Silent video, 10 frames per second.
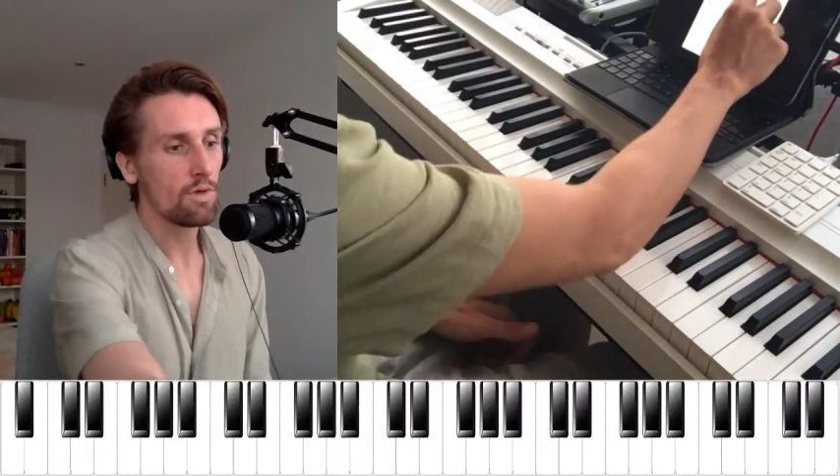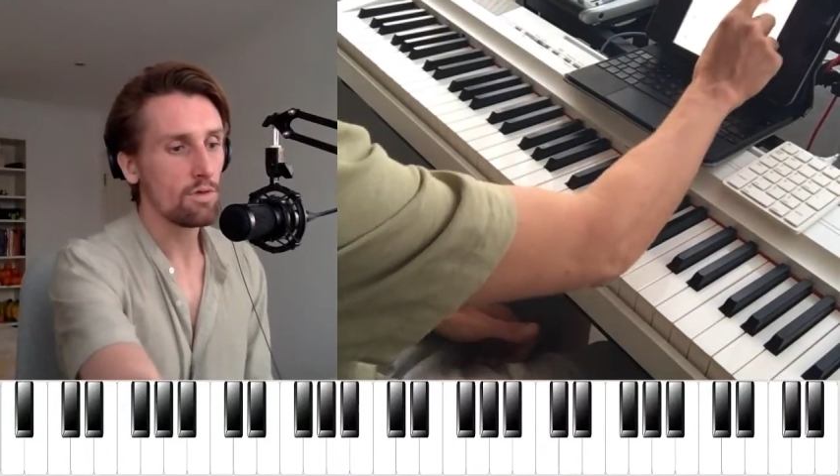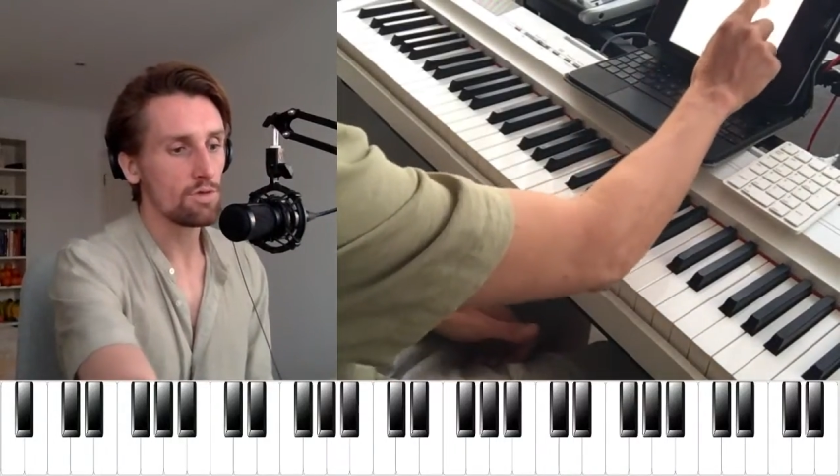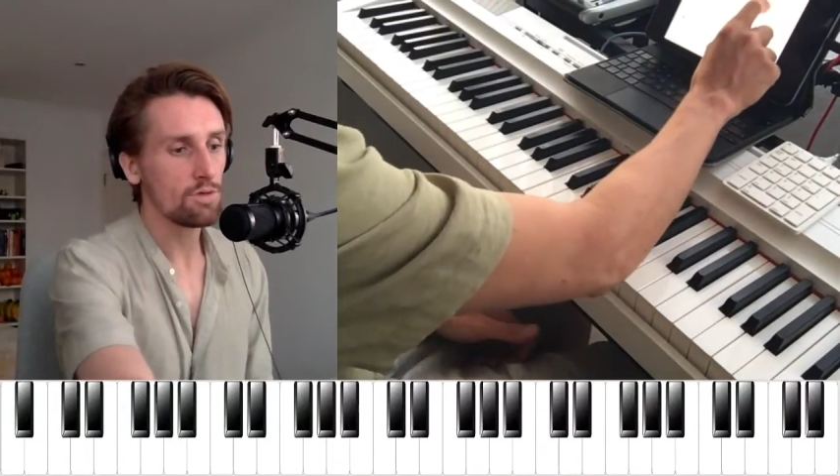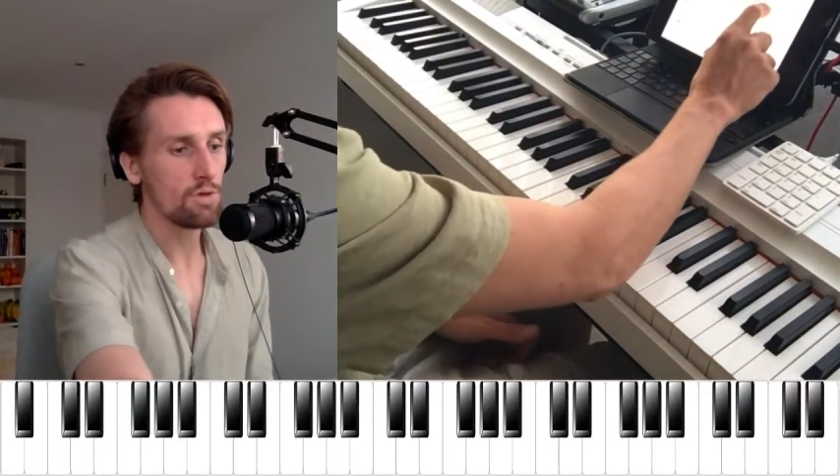
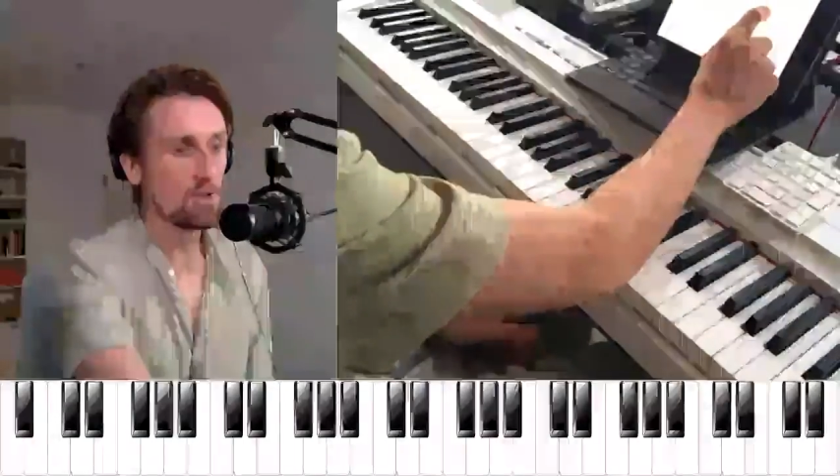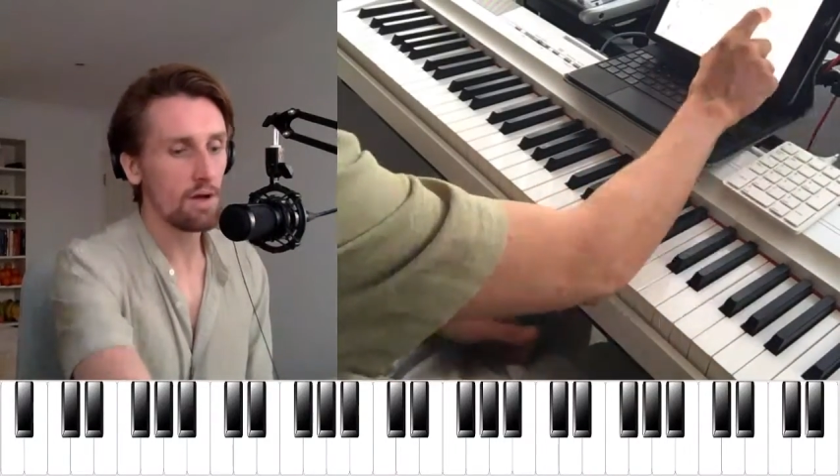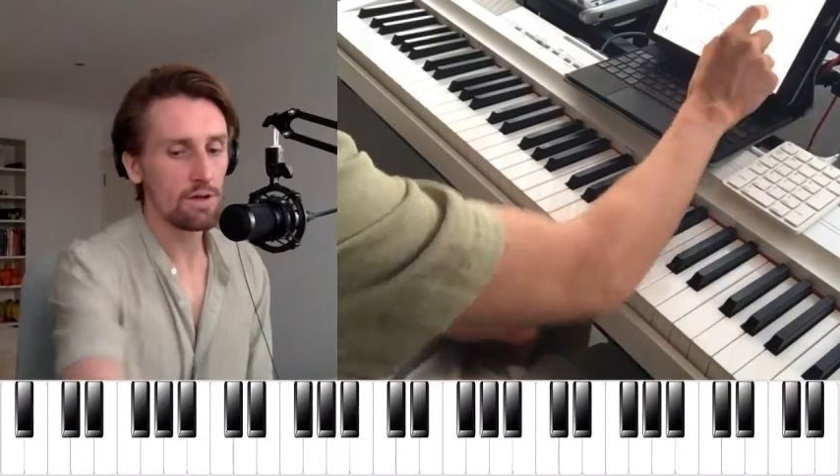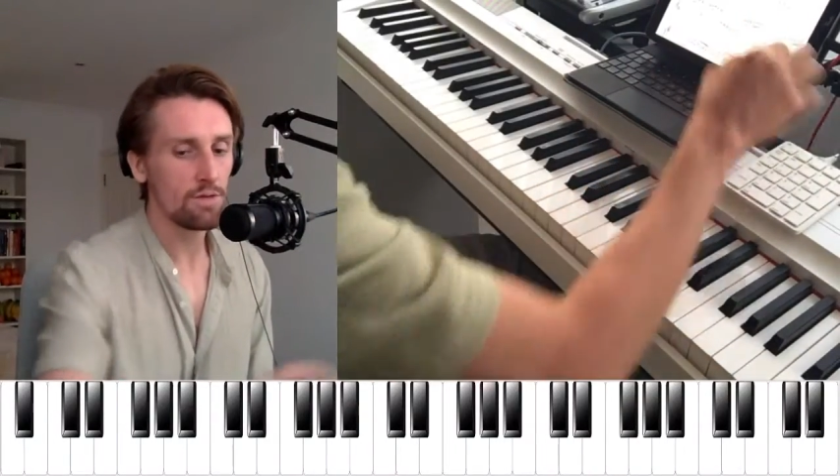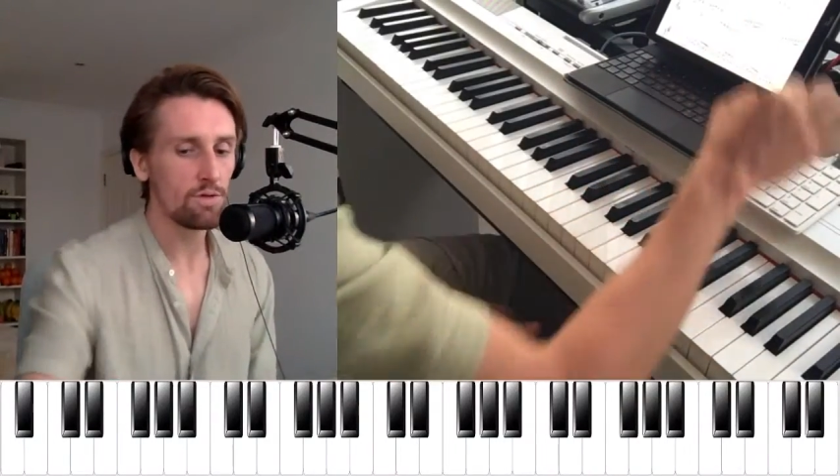Should we look?
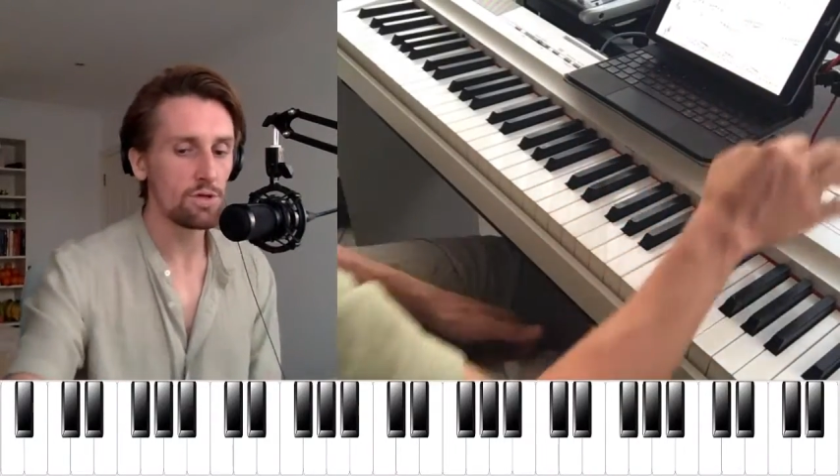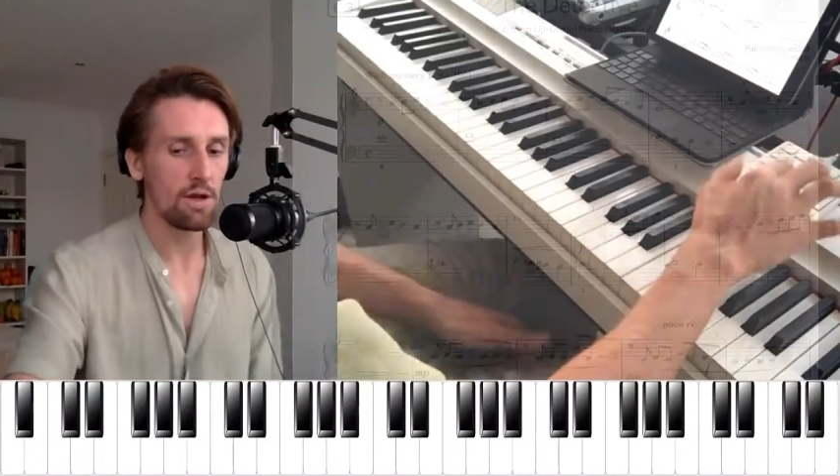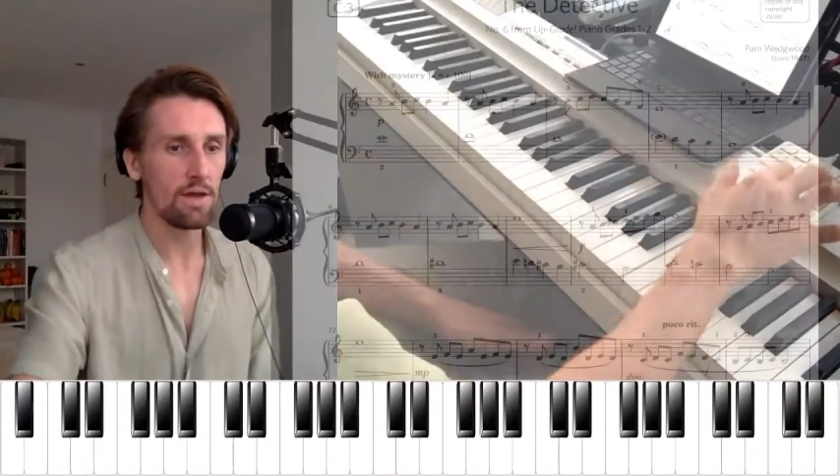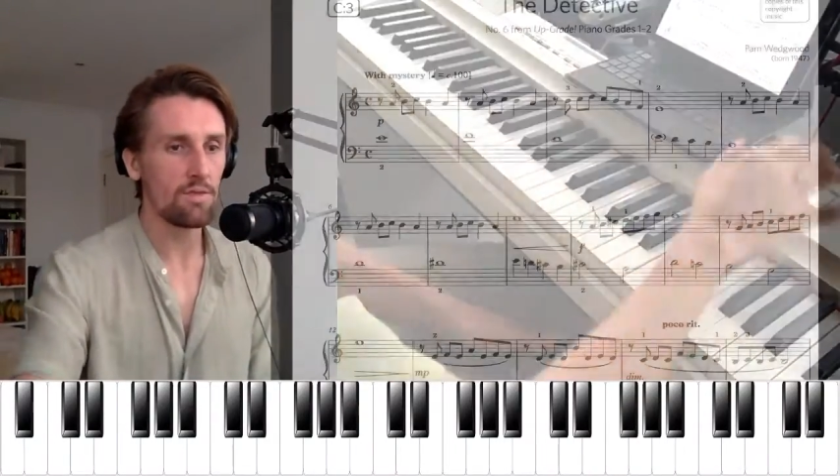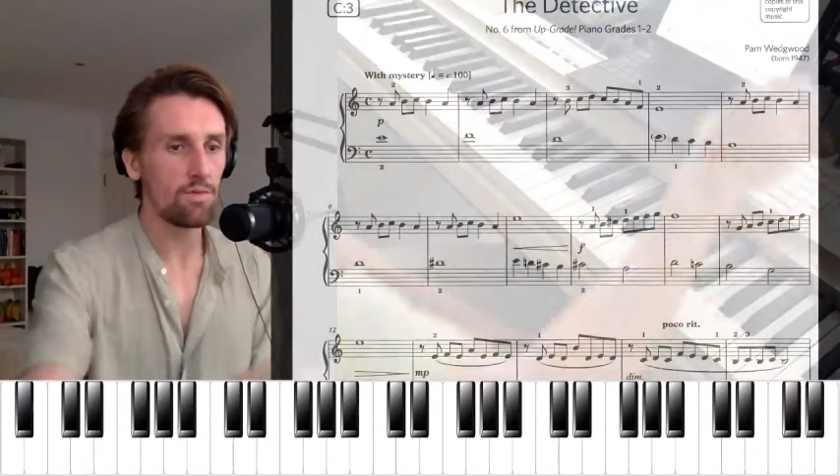I think we should
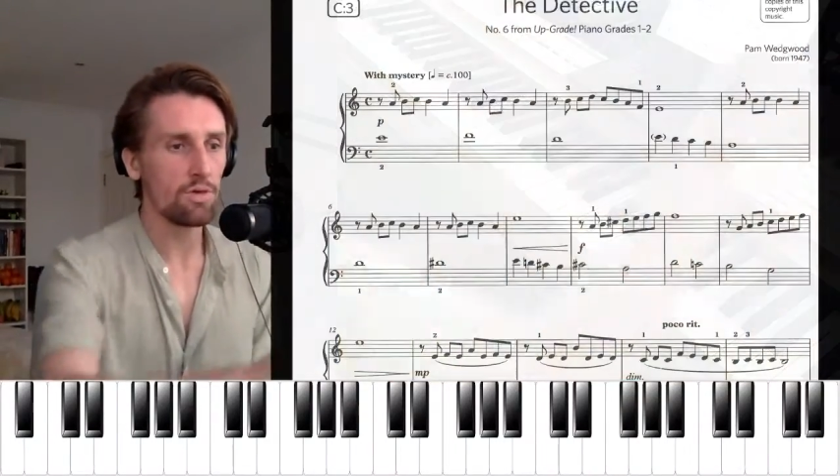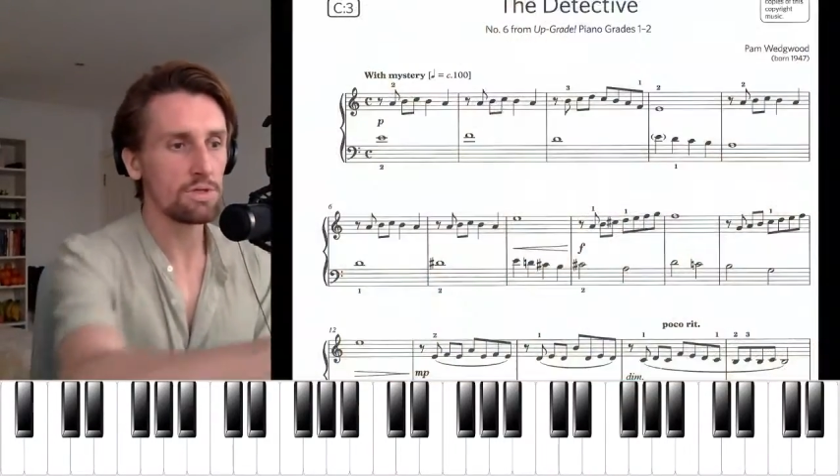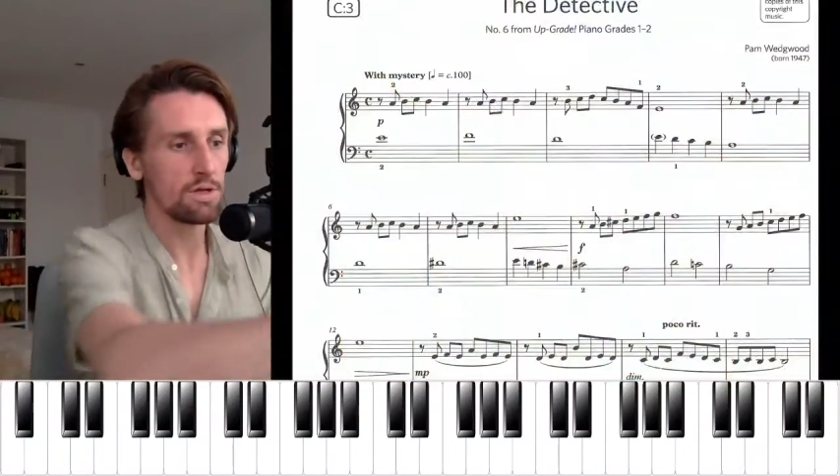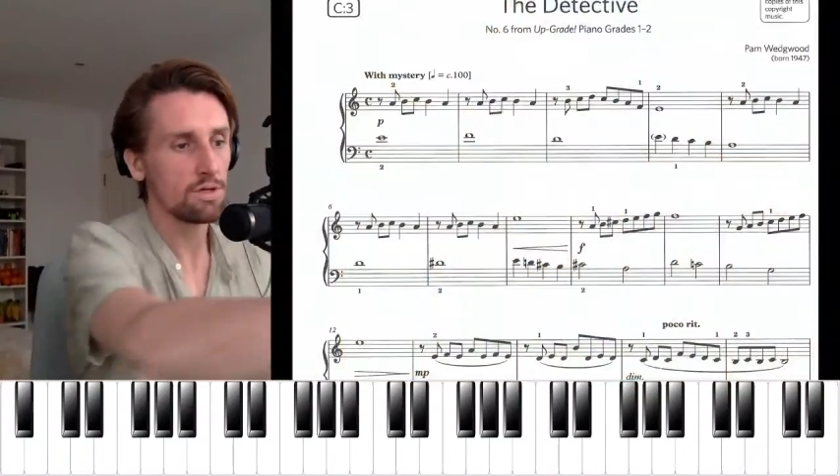look at the music.